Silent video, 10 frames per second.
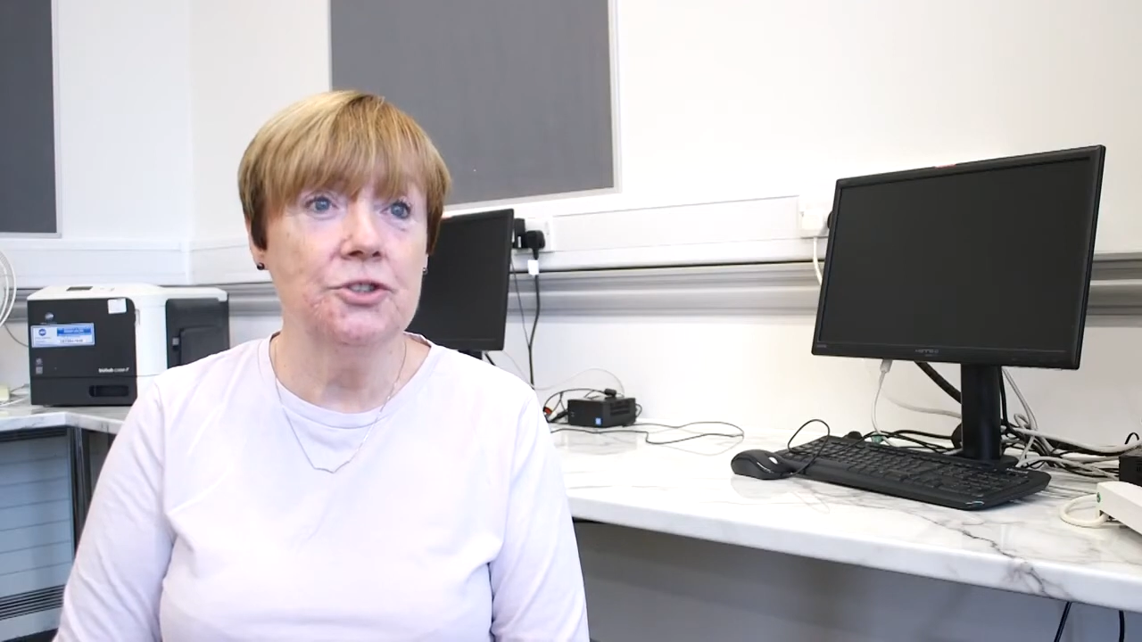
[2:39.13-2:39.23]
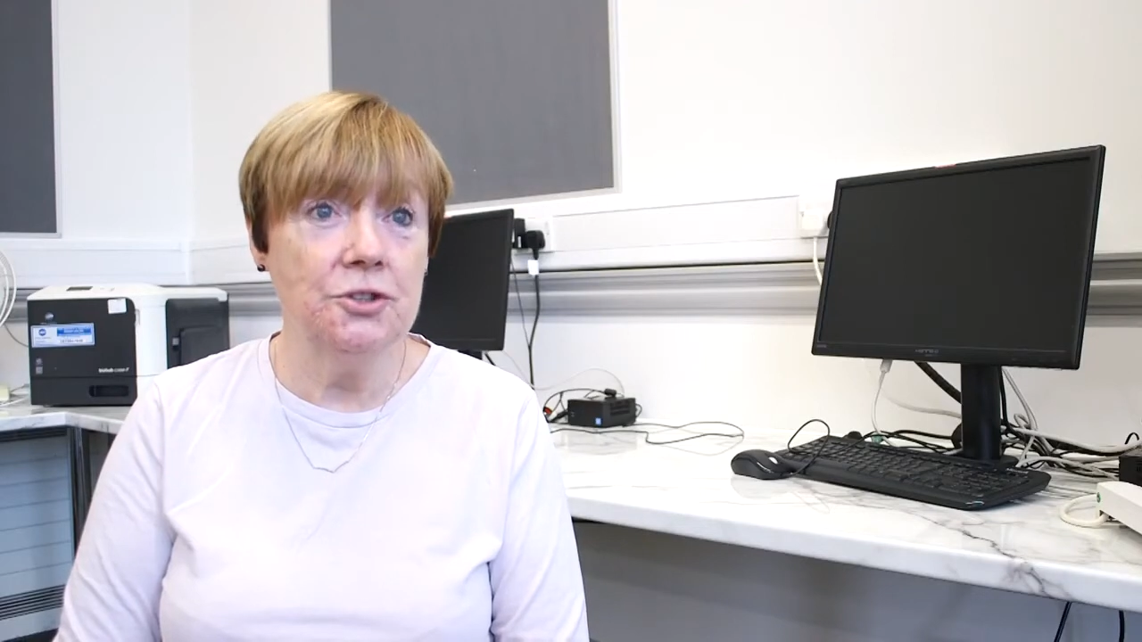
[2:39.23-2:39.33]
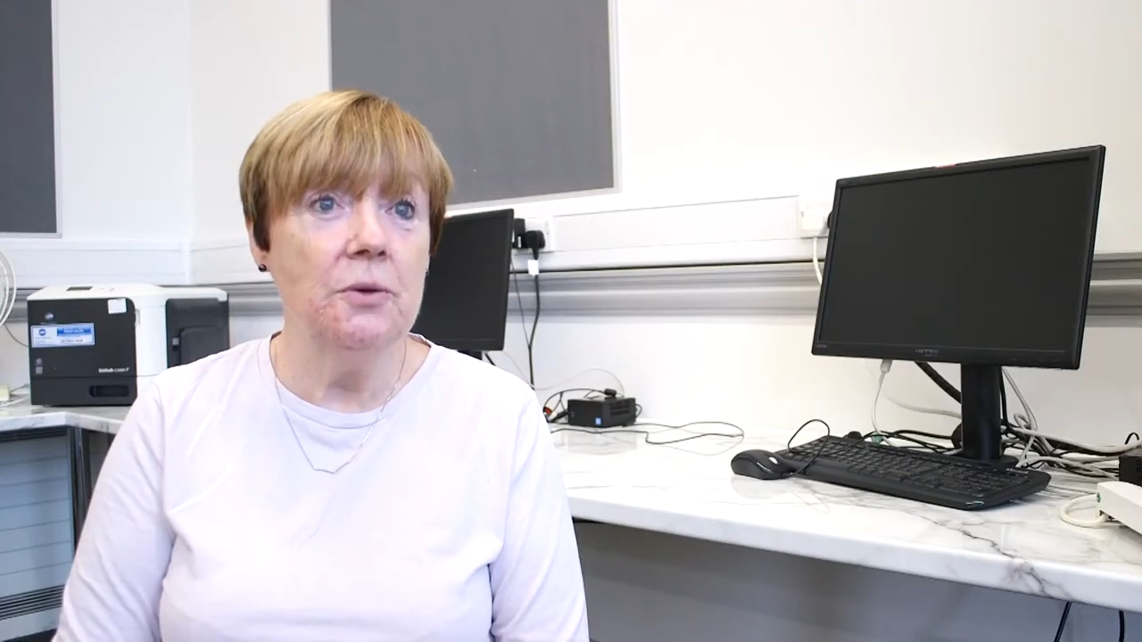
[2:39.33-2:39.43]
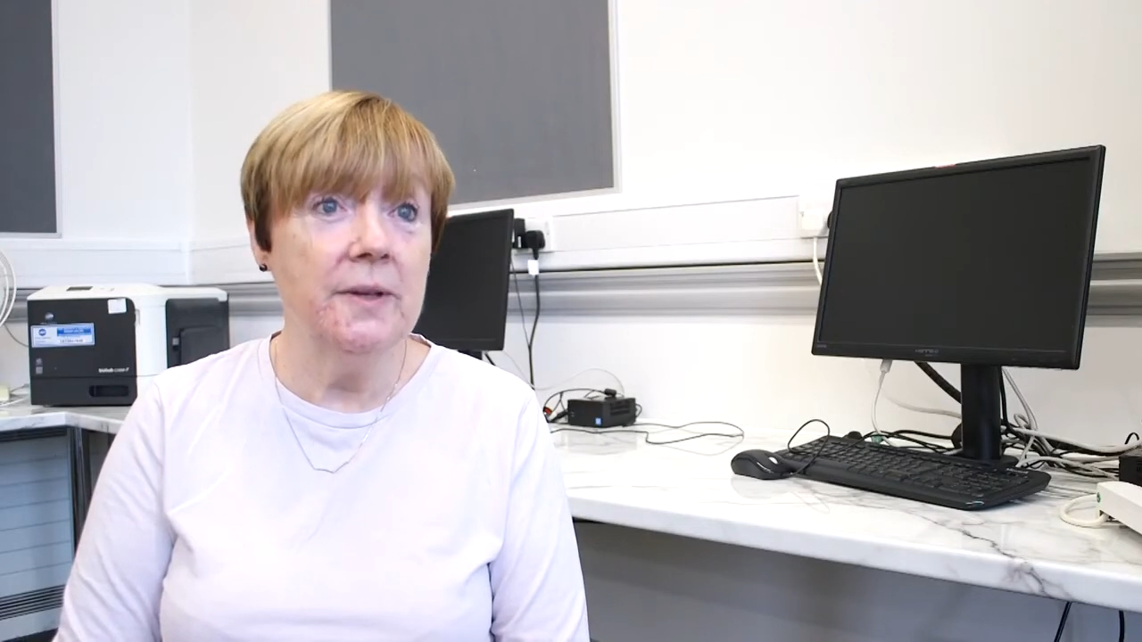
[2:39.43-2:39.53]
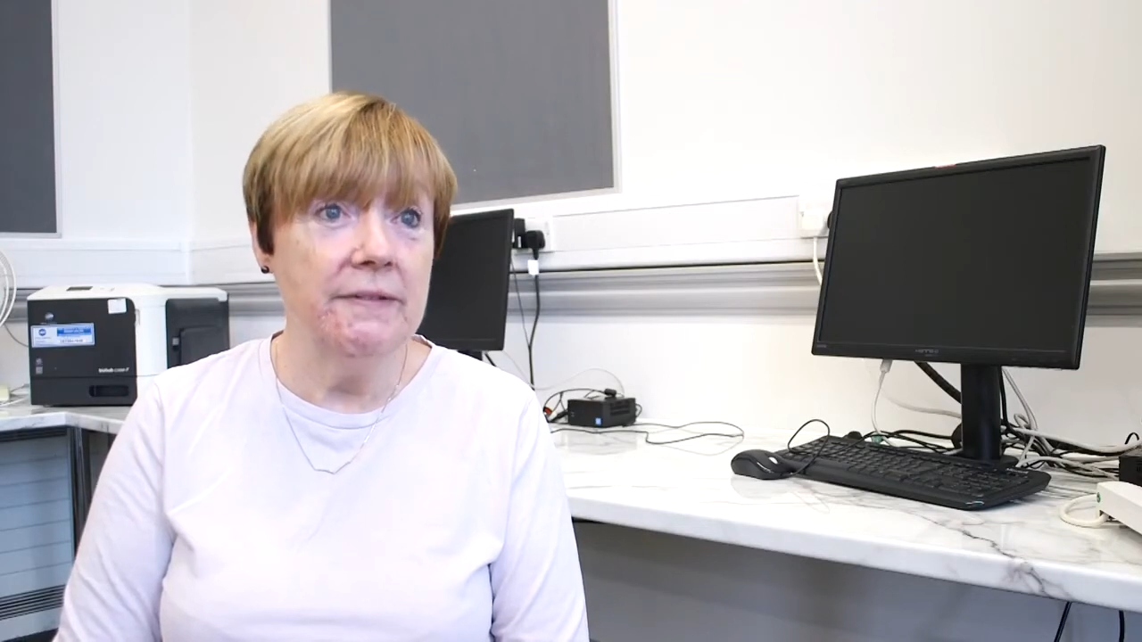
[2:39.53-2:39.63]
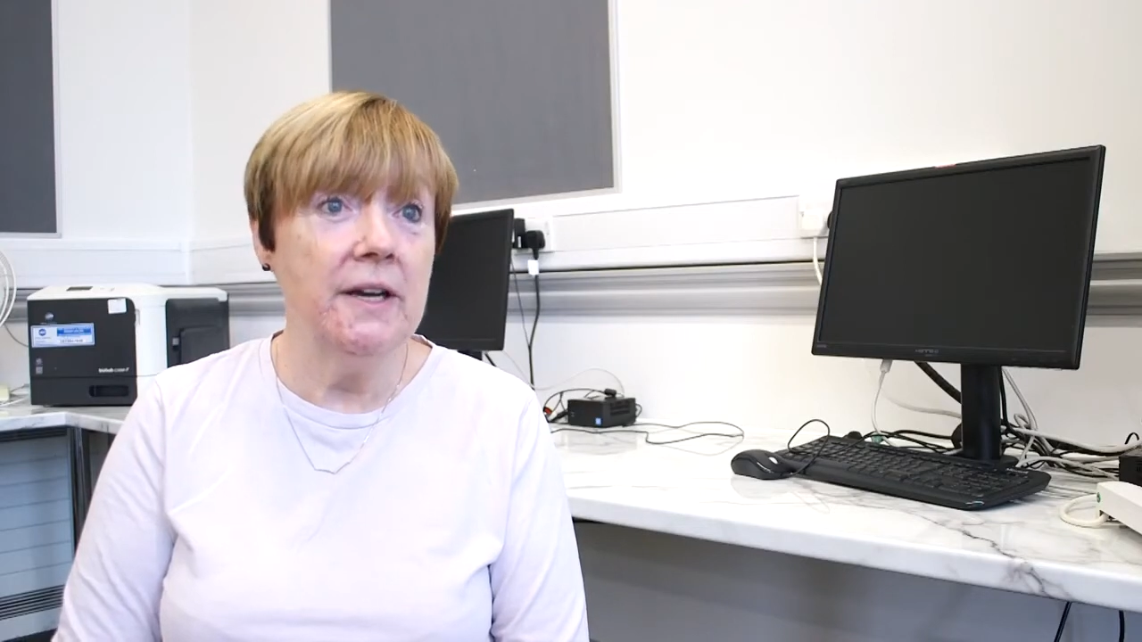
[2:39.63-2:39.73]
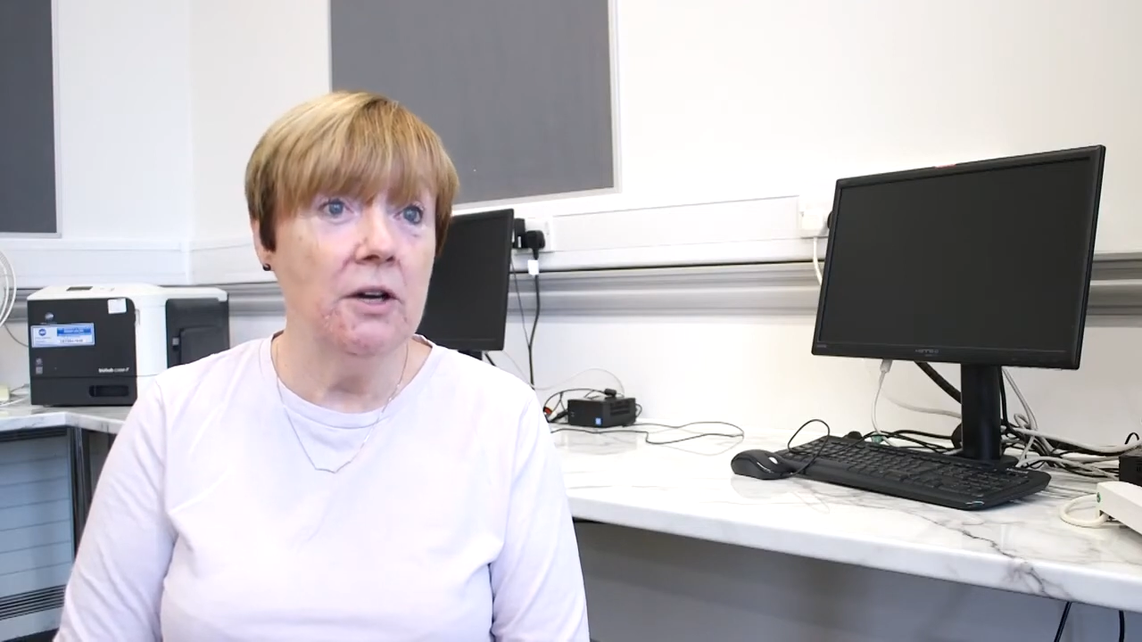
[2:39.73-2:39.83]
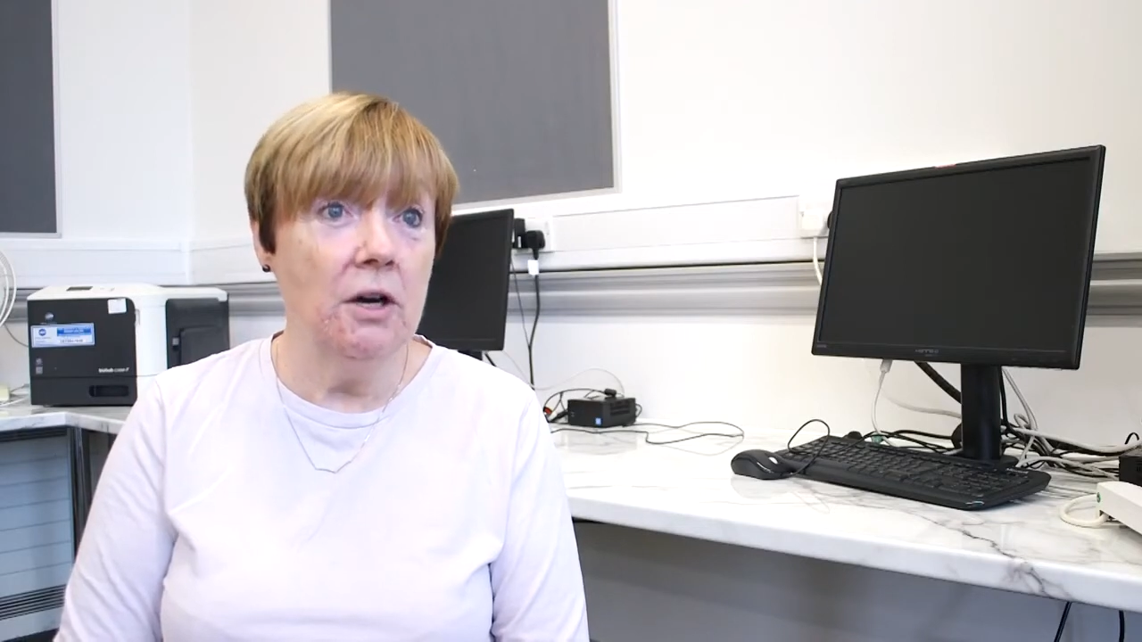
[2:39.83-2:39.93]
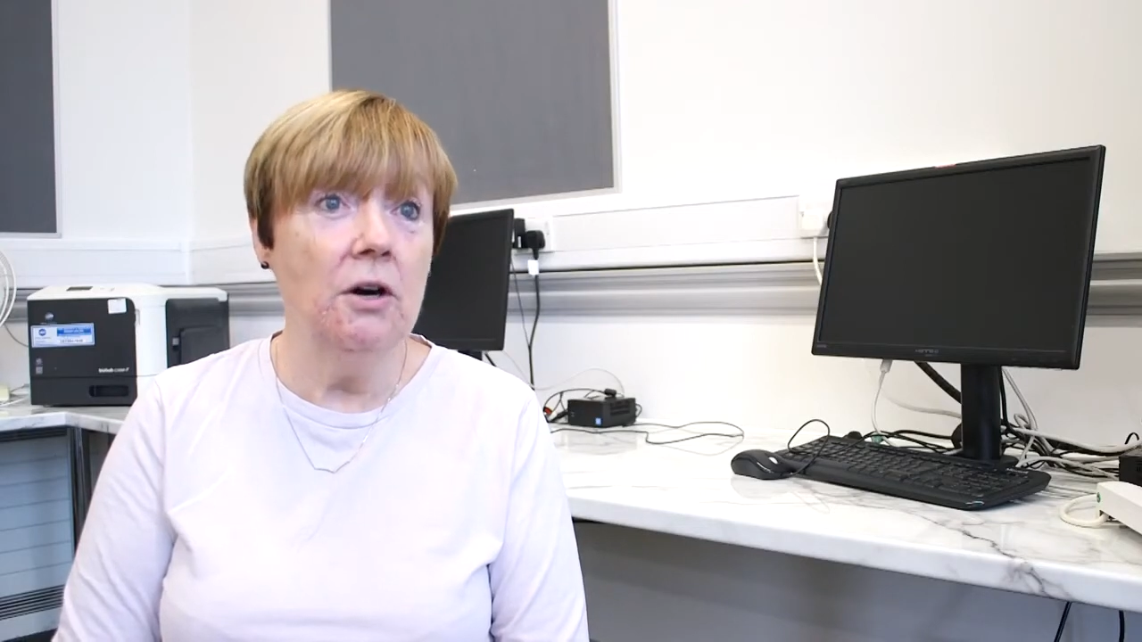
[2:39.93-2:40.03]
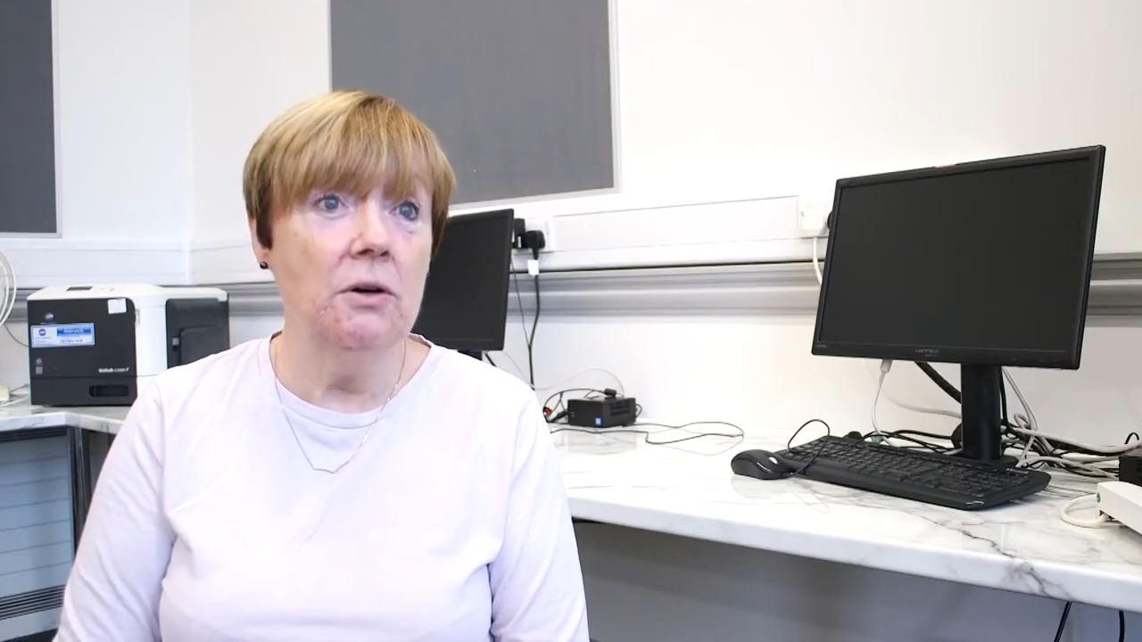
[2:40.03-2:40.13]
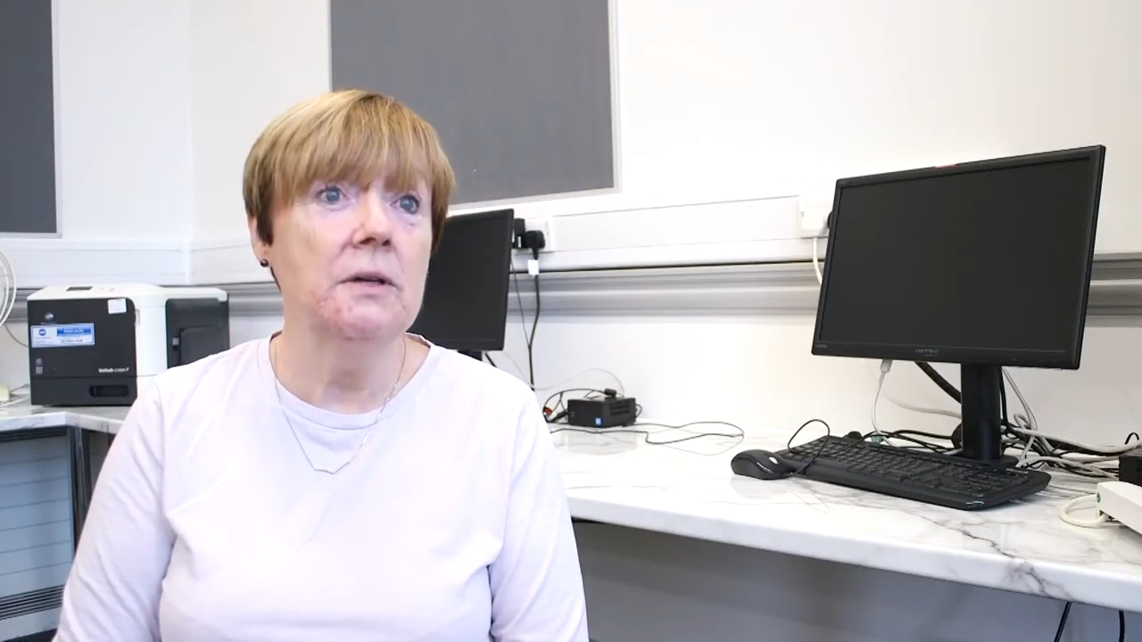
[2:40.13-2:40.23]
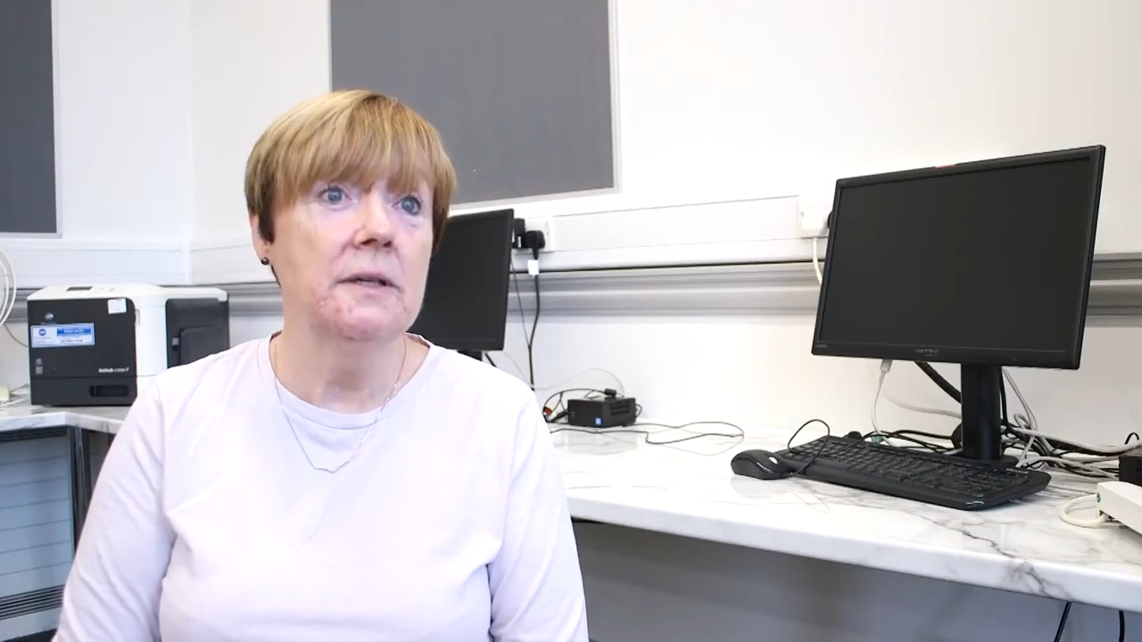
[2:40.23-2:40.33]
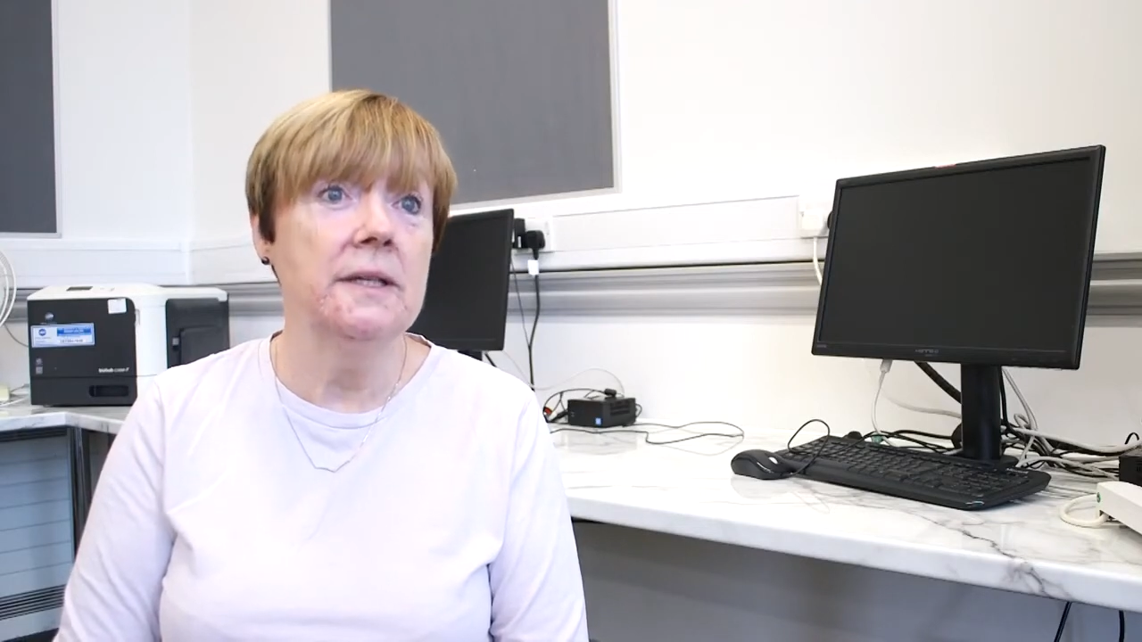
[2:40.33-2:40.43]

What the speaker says: just go and give it a go.